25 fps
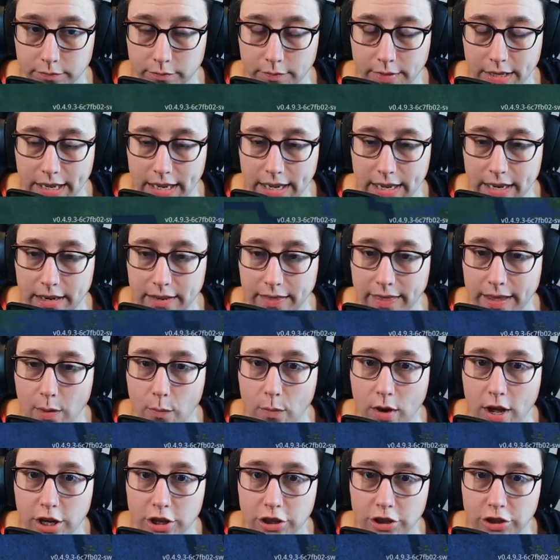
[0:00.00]
Man, that
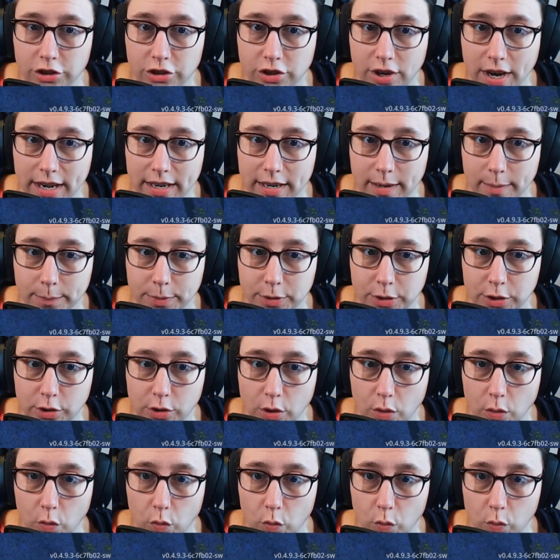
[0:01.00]
water dried up
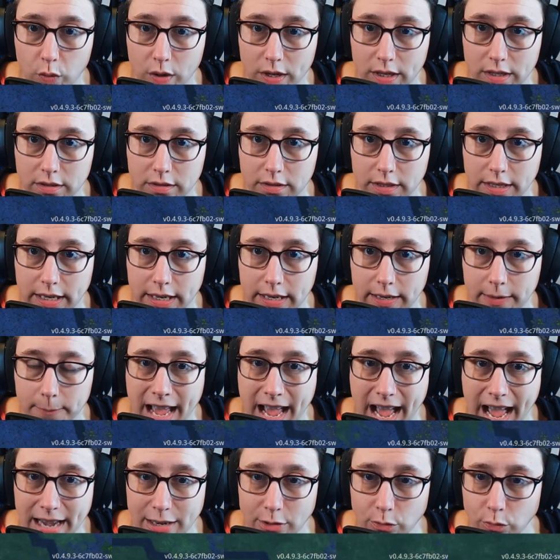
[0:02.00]
so quickly.
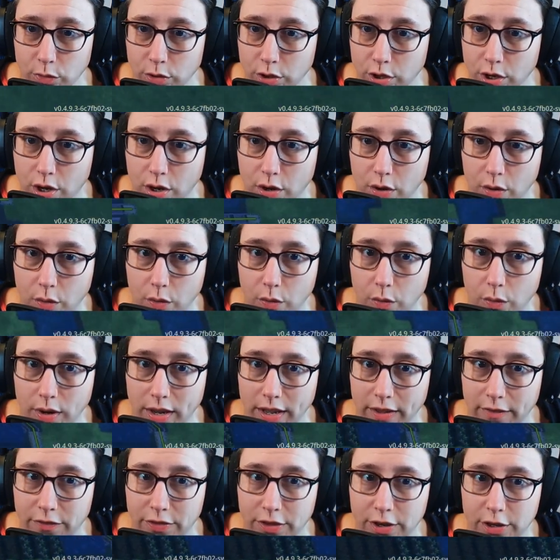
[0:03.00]
I don't know
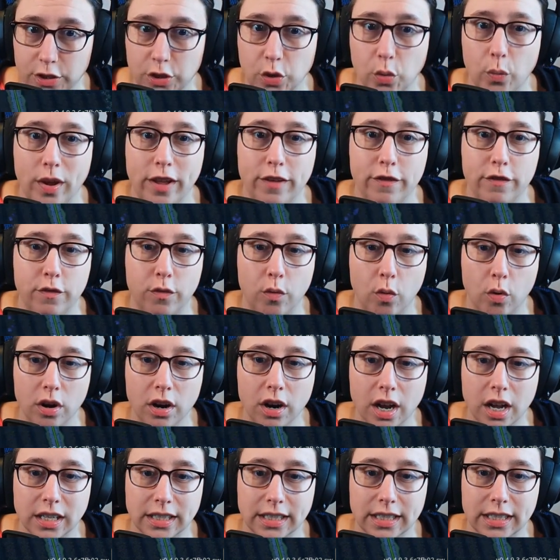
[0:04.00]
if there's a way for
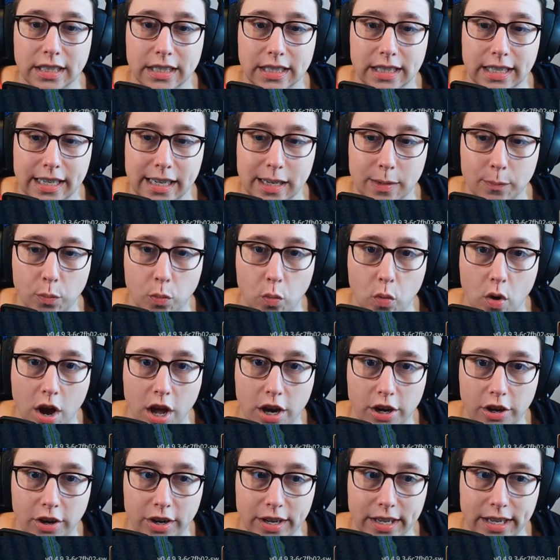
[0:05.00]
us to keep
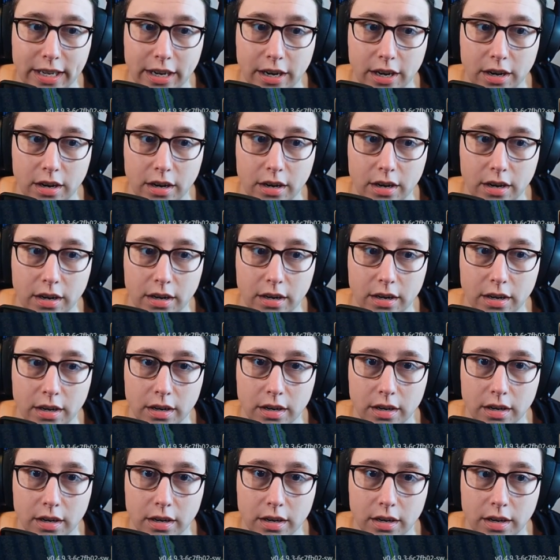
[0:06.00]
water here
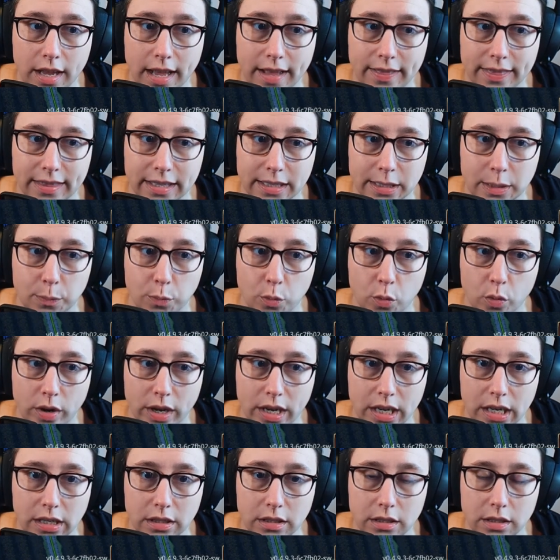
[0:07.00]
at this
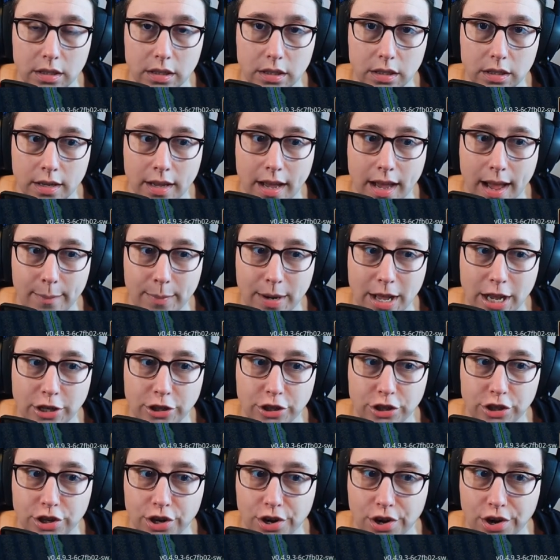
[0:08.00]
point. I'm not
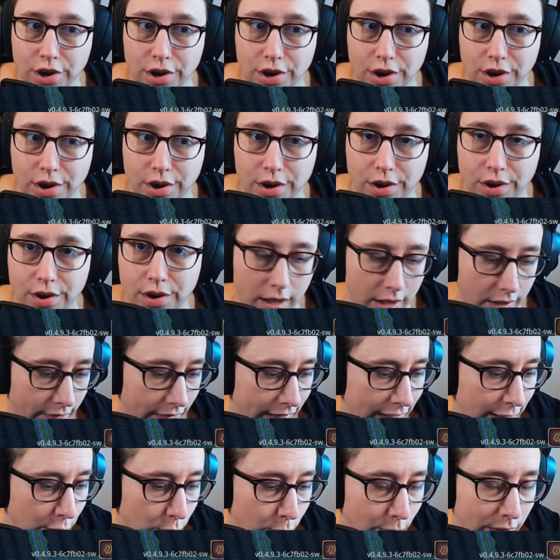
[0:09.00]
sure.
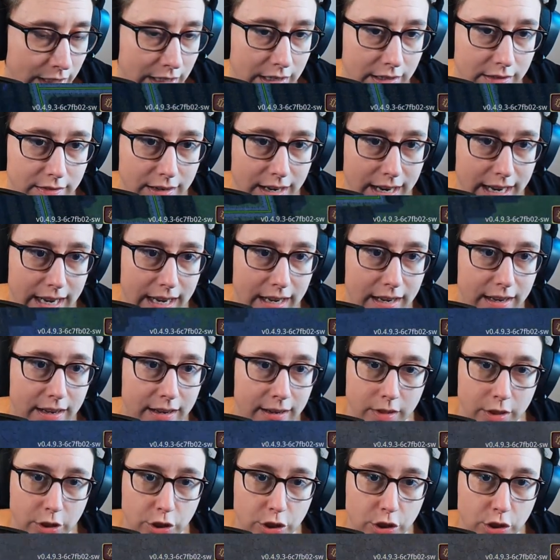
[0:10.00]
Unless we like
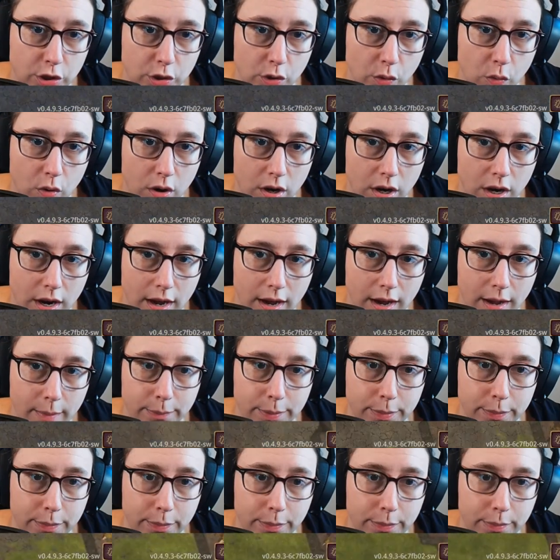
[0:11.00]
store up,
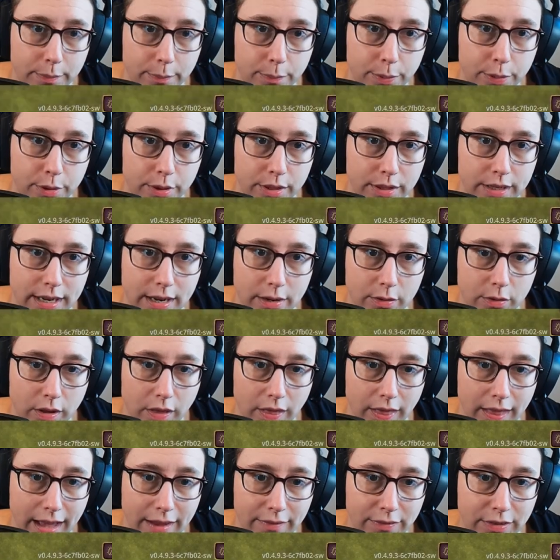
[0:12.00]
put down a
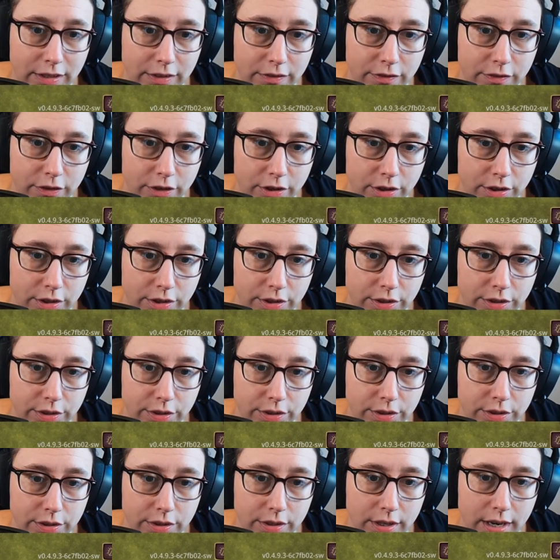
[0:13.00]
levee
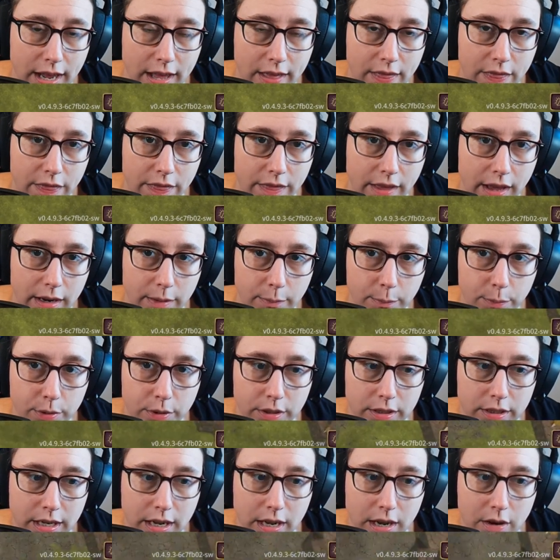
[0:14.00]
first and then
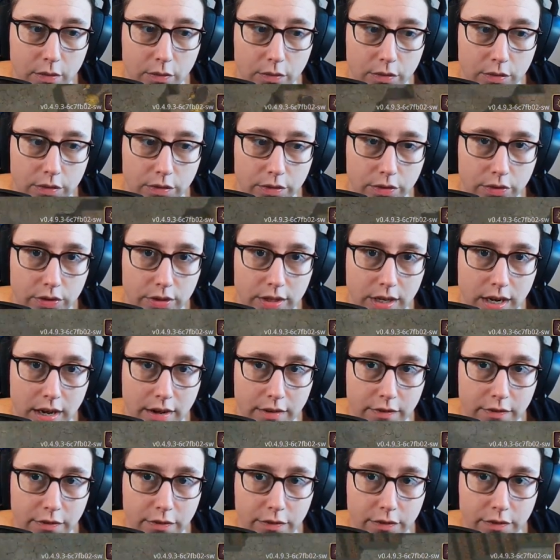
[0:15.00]
put down
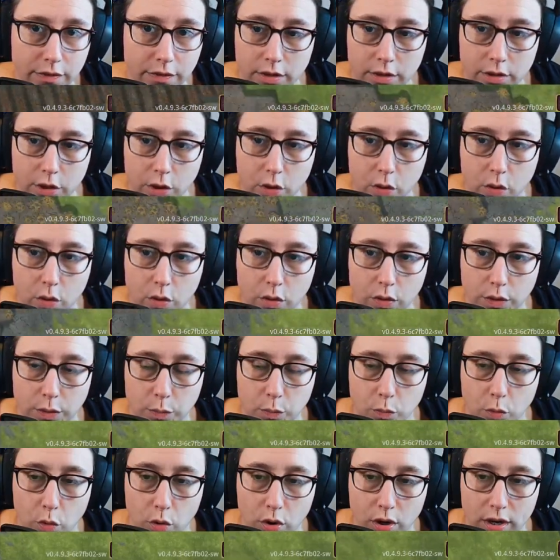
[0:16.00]
stuff to hold
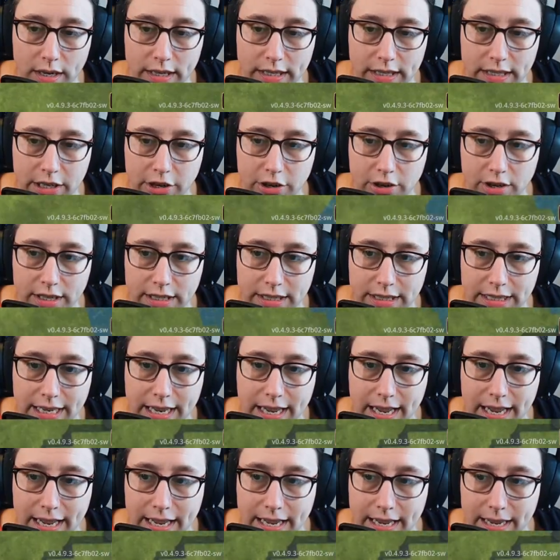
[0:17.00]
more in here at a
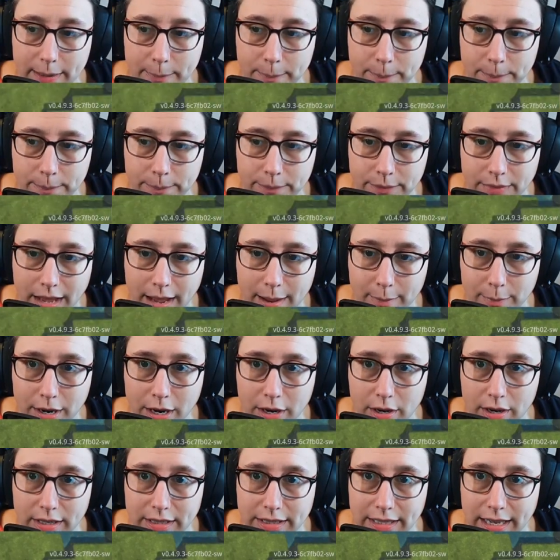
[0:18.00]
time. I'm
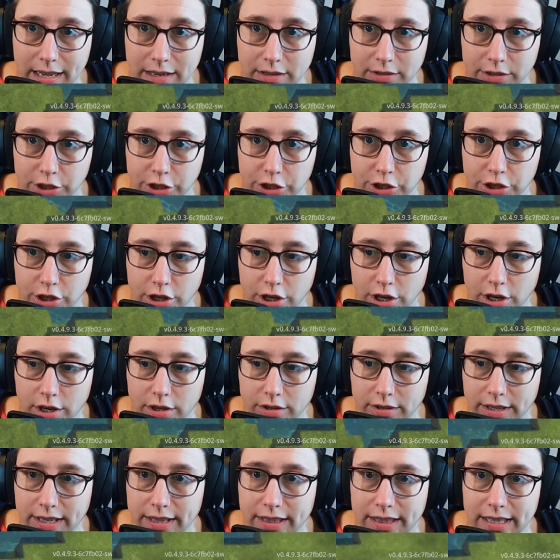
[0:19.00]
not exactly sure.
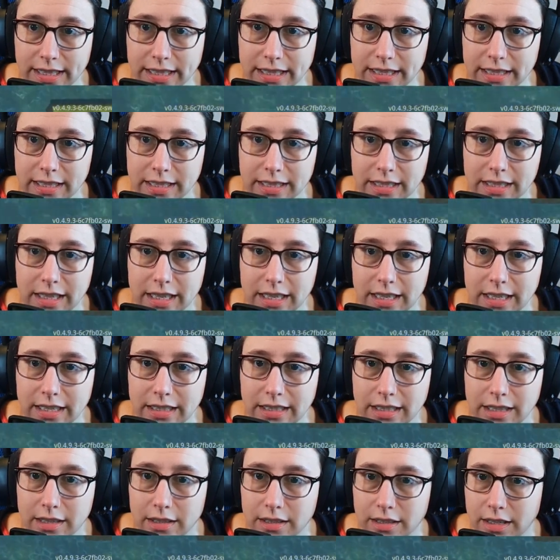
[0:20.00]
Like it just
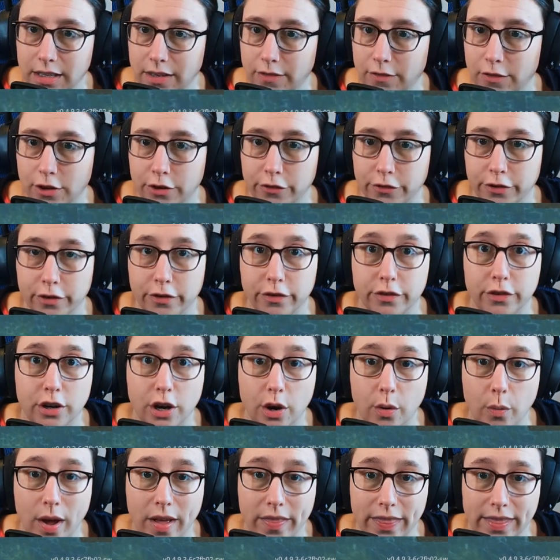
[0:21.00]
doesn't even
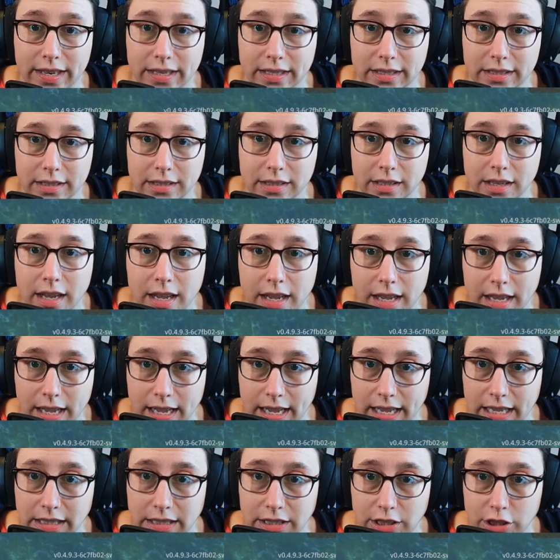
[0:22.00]
overflow on this.
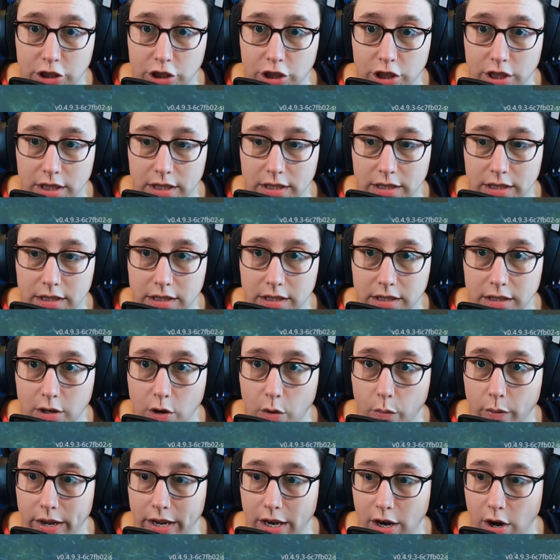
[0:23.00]
It's just
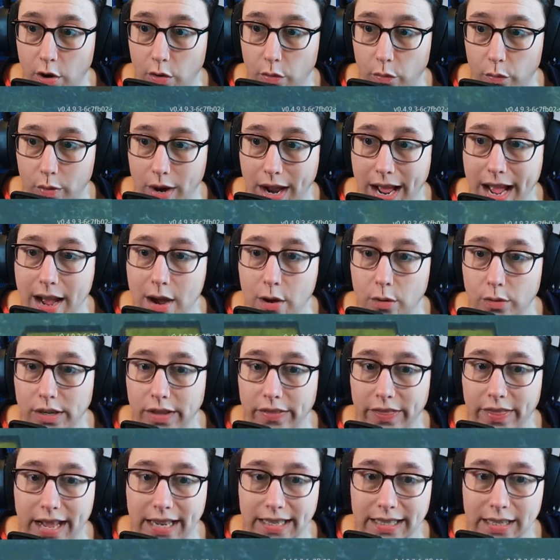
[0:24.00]
going around,
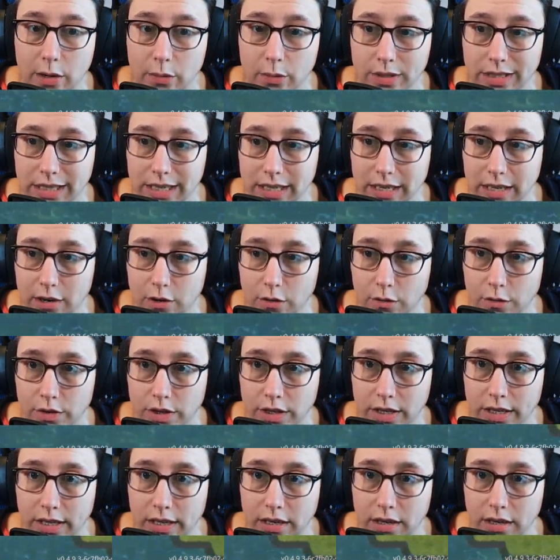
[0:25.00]
and that's how it's getting over
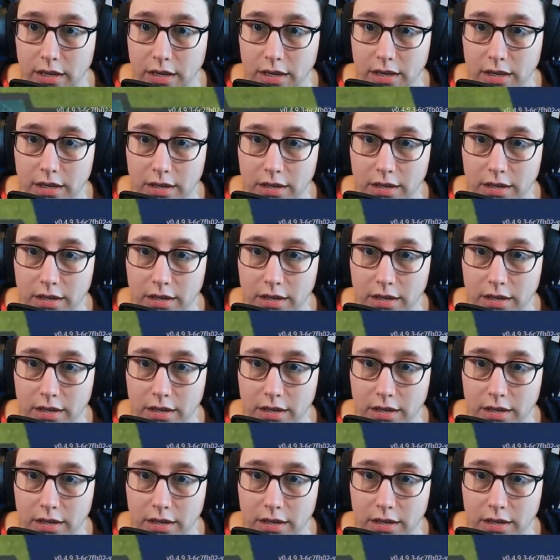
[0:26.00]
here.